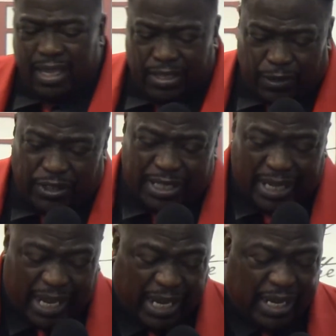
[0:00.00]
So
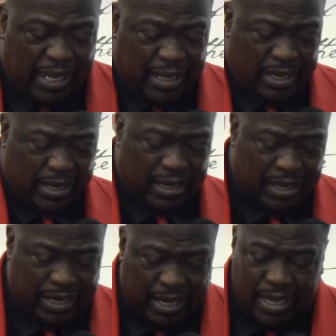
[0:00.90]
today,
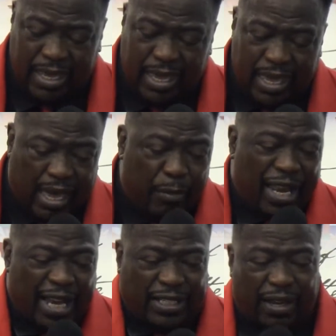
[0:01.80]
I'm going
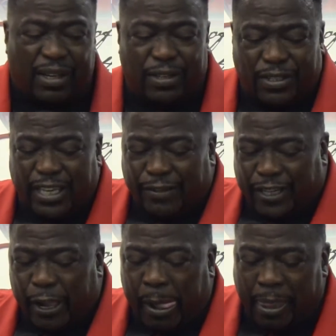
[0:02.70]
to ask y'all to do something.